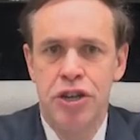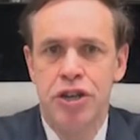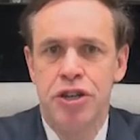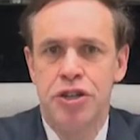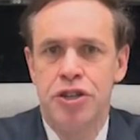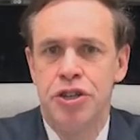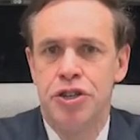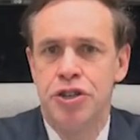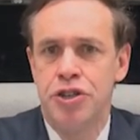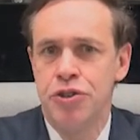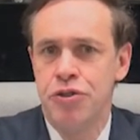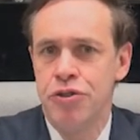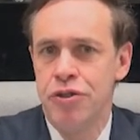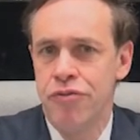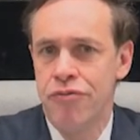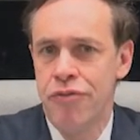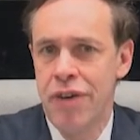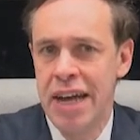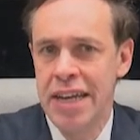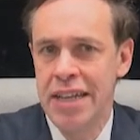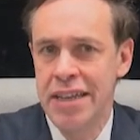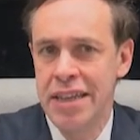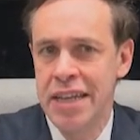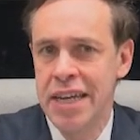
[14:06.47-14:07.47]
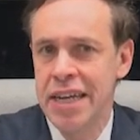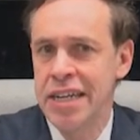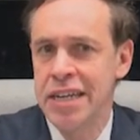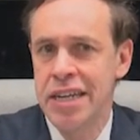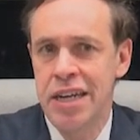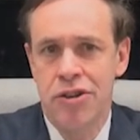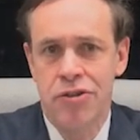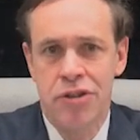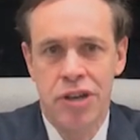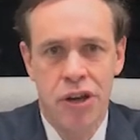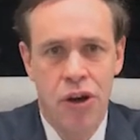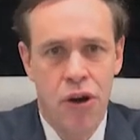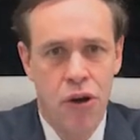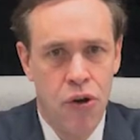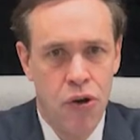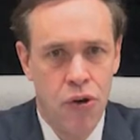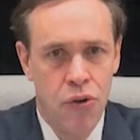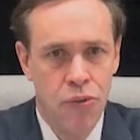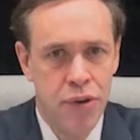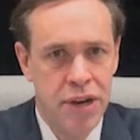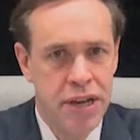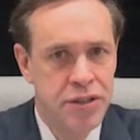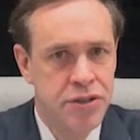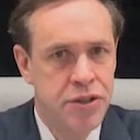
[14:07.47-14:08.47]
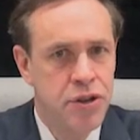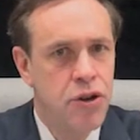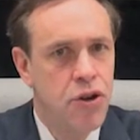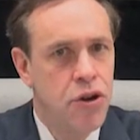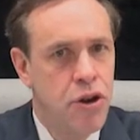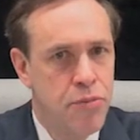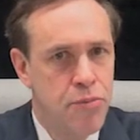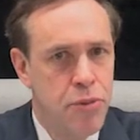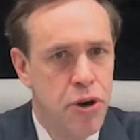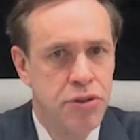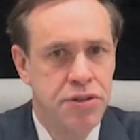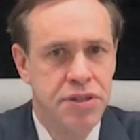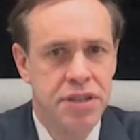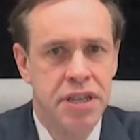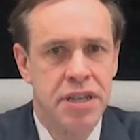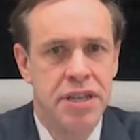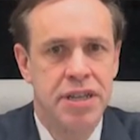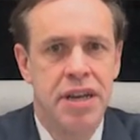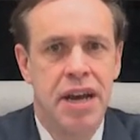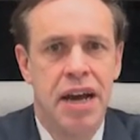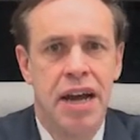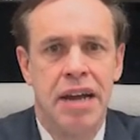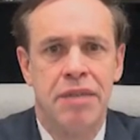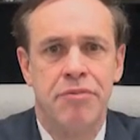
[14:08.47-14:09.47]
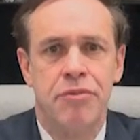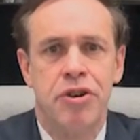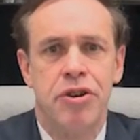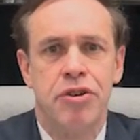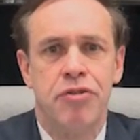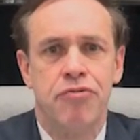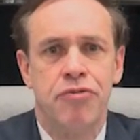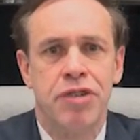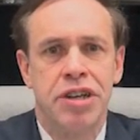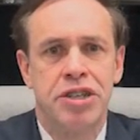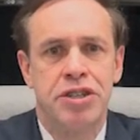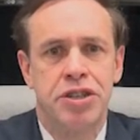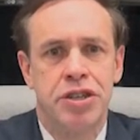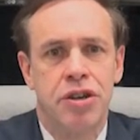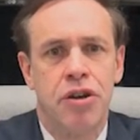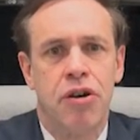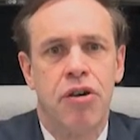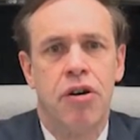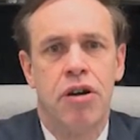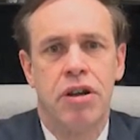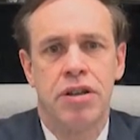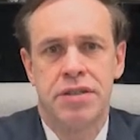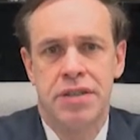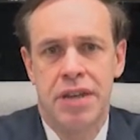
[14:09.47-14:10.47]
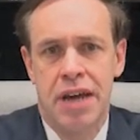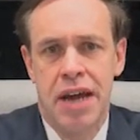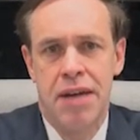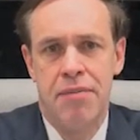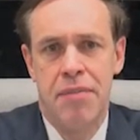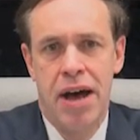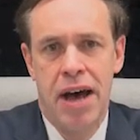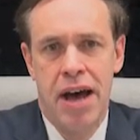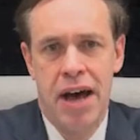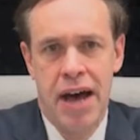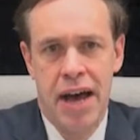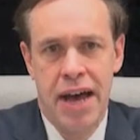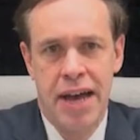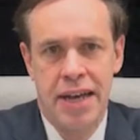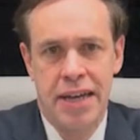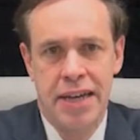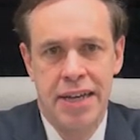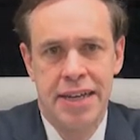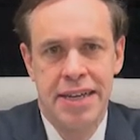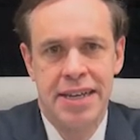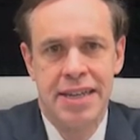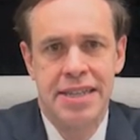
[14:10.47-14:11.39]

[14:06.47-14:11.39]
to do the right thing nearly always or most of the time reached an all-time high,